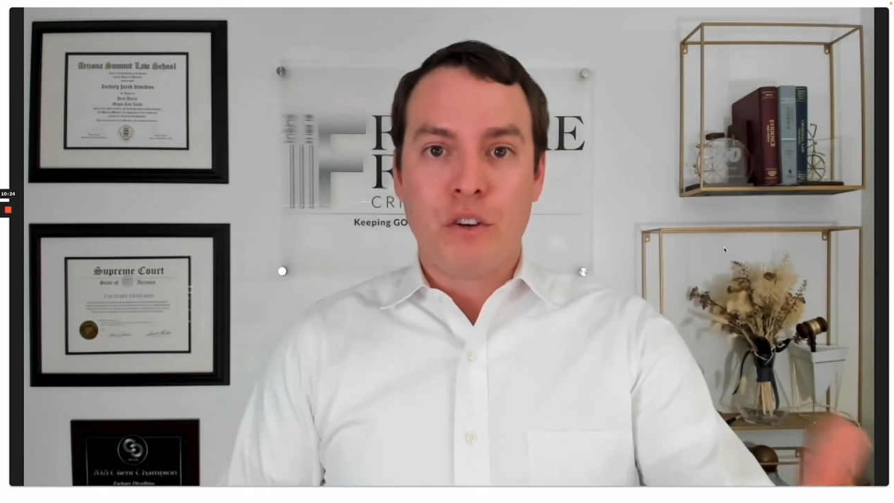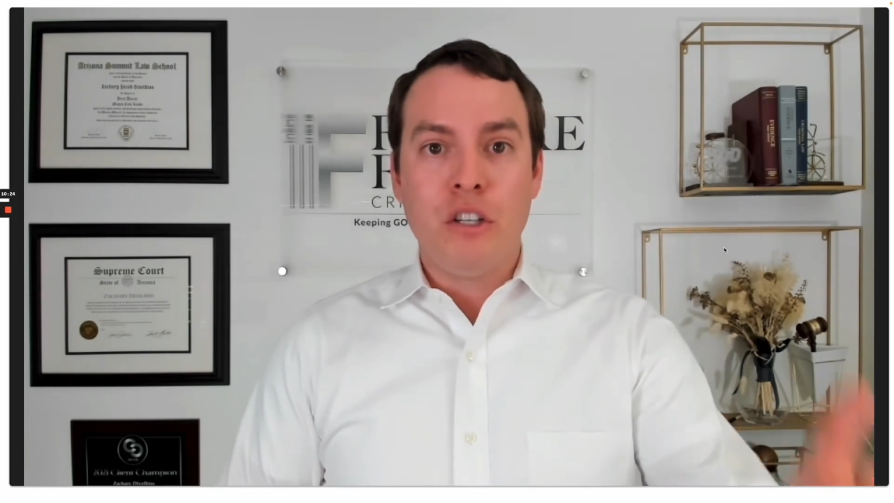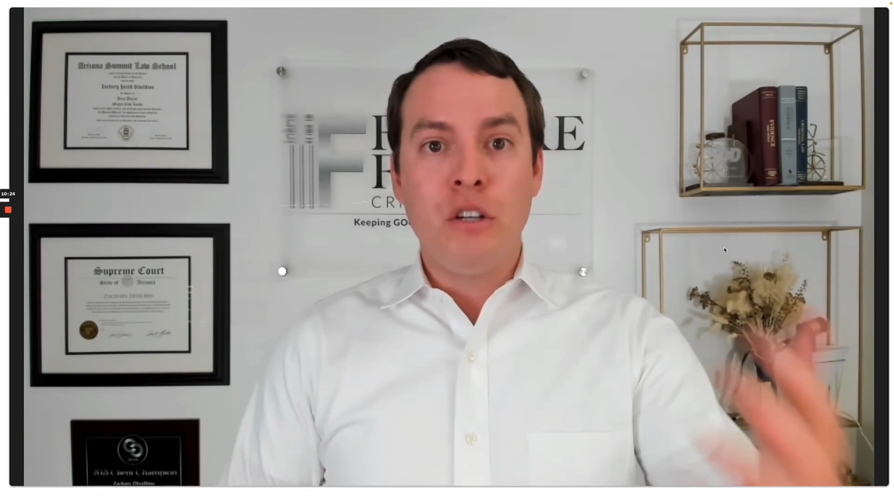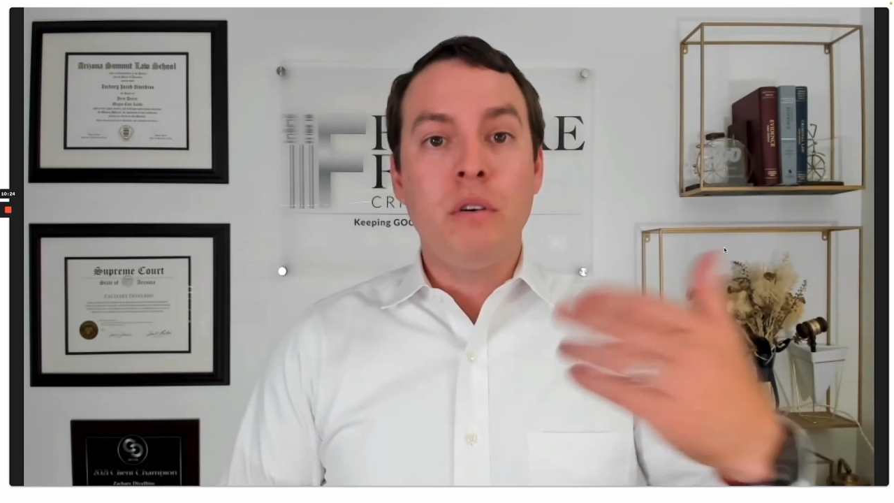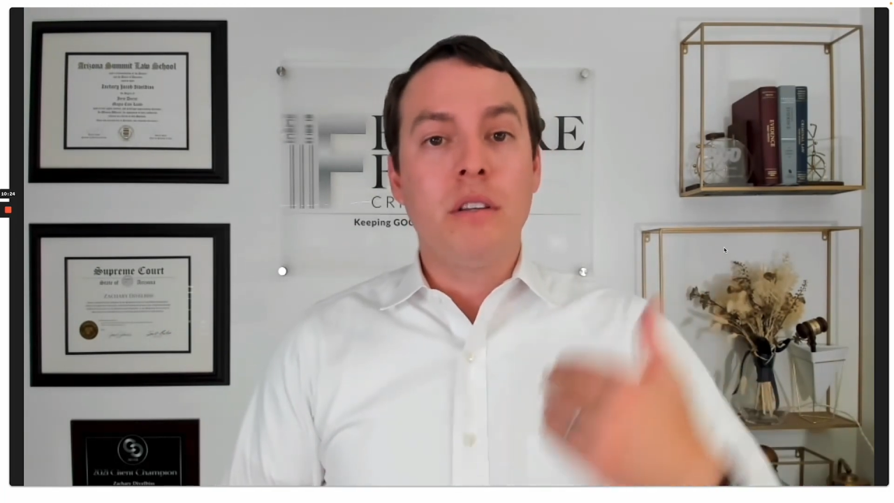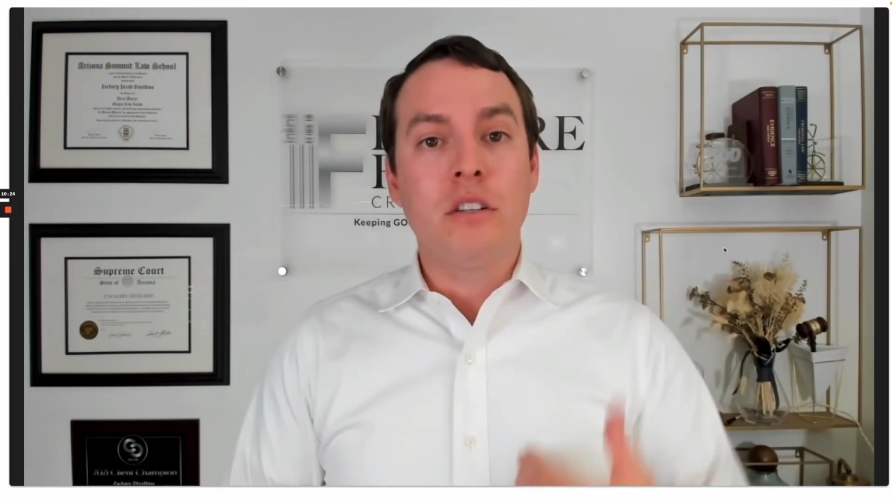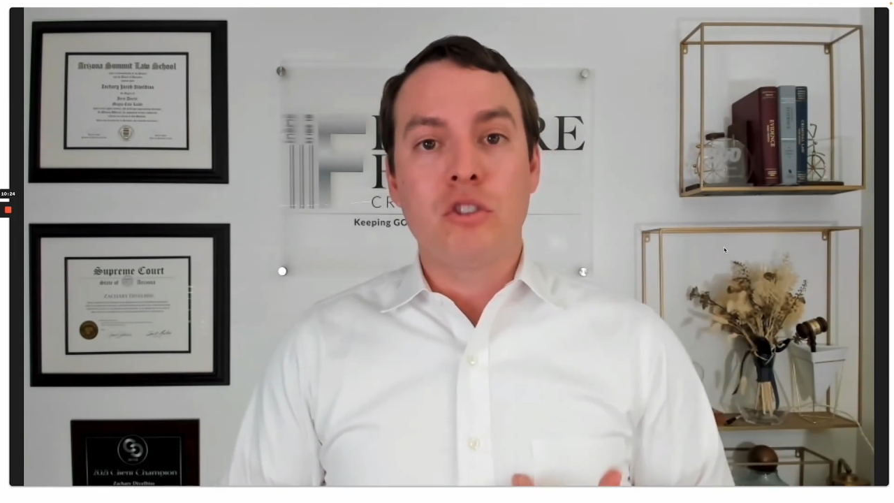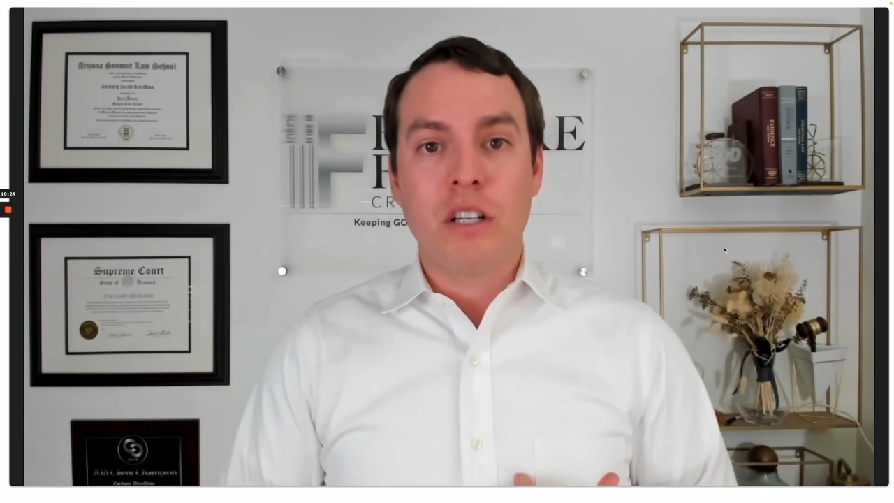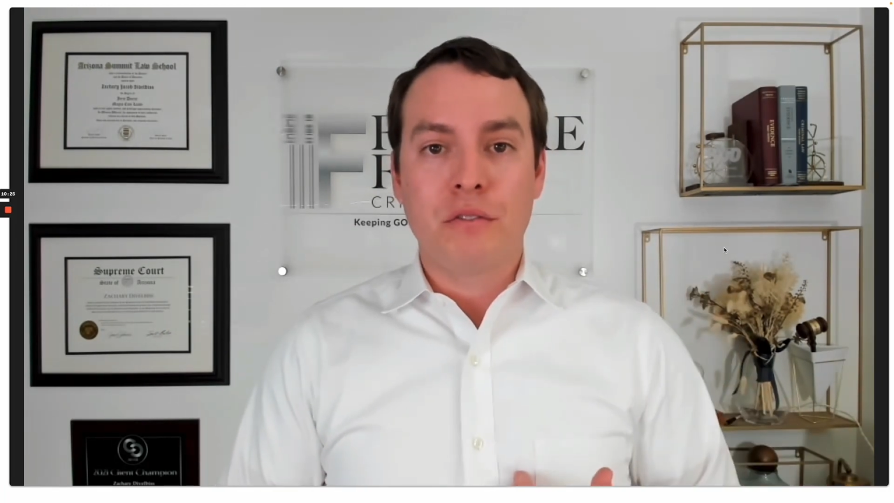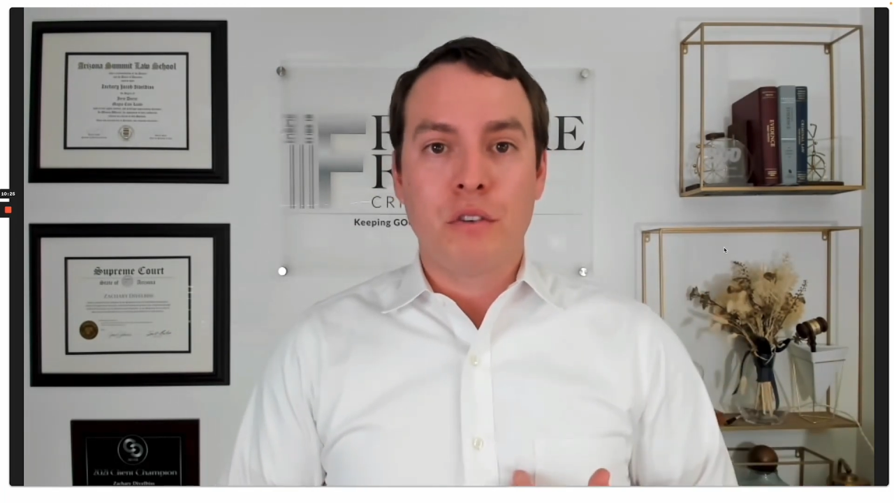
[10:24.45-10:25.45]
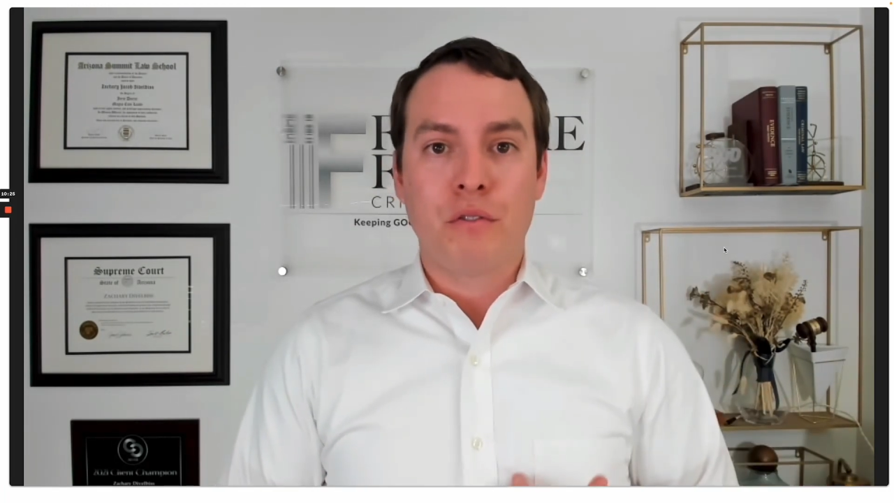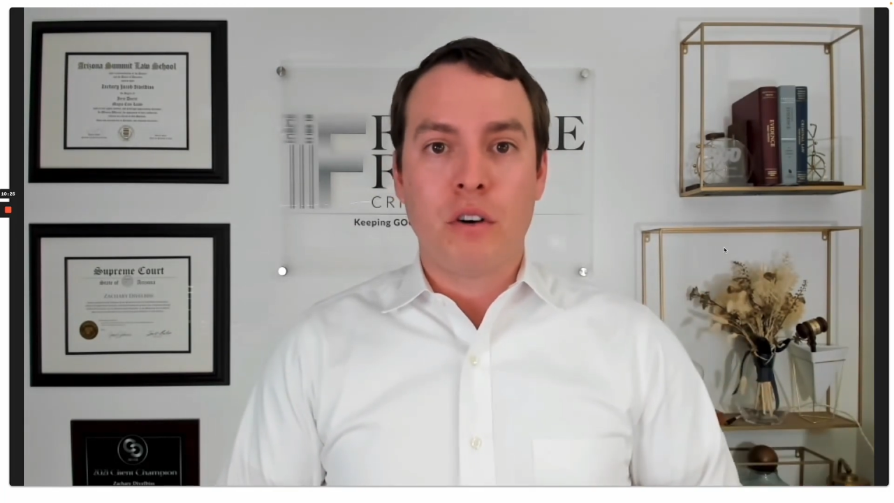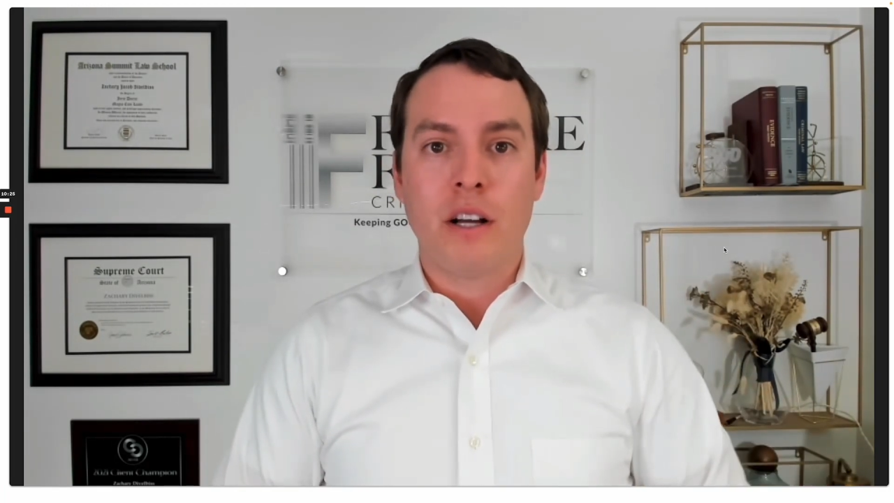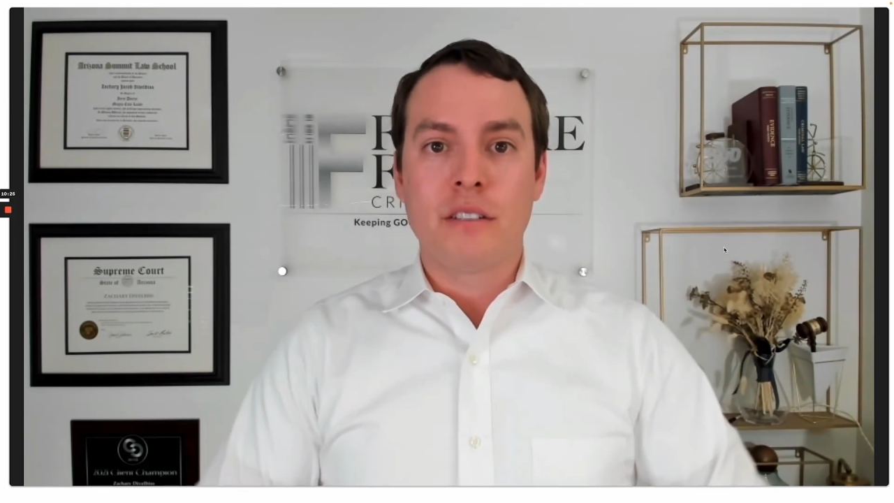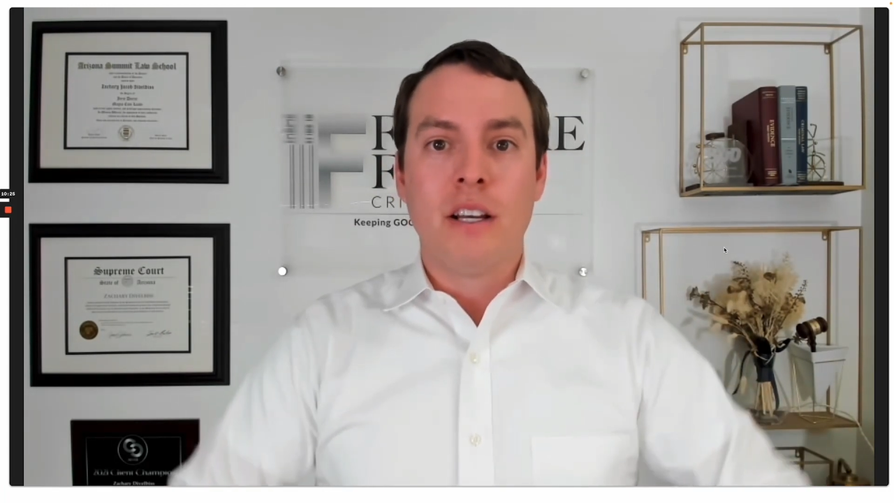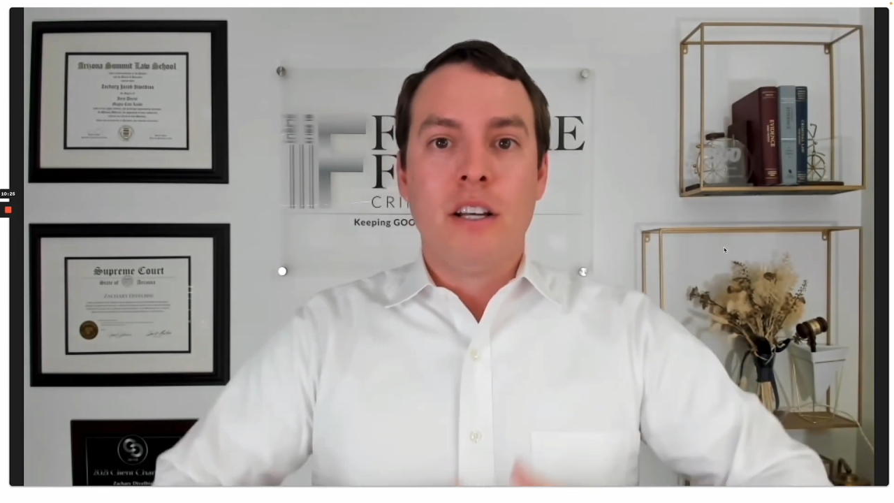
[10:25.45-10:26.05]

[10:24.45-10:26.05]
you. They're stressful for us.